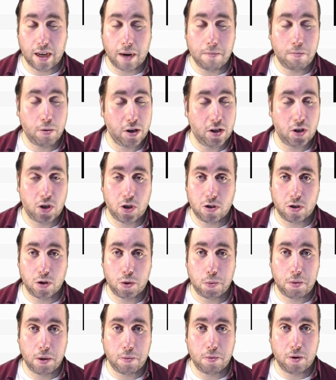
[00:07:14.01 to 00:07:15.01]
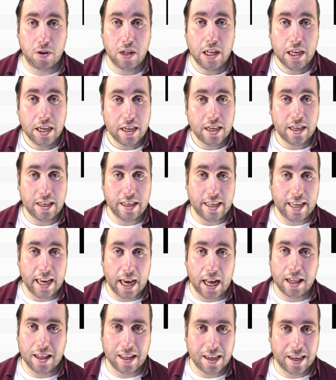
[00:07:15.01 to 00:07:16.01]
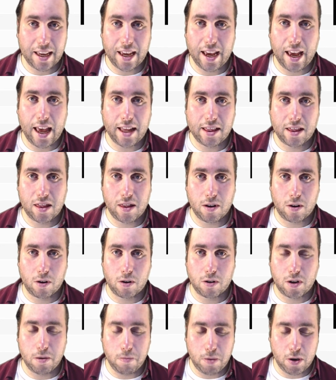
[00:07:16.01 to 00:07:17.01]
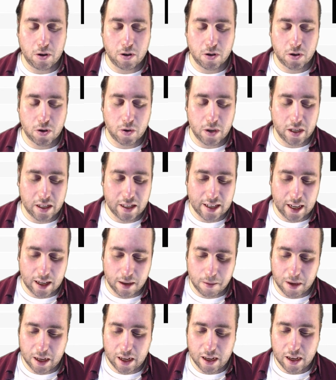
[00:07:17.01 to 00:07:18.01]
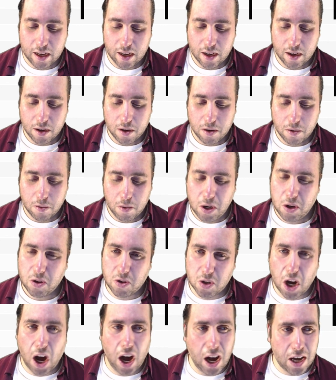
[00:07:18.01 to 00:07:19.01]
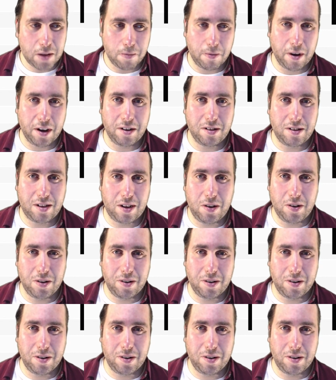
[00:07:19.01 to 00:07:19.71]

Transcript: I'm pretty sure there's people yelling at their computer screens telling me, "What are you talking about?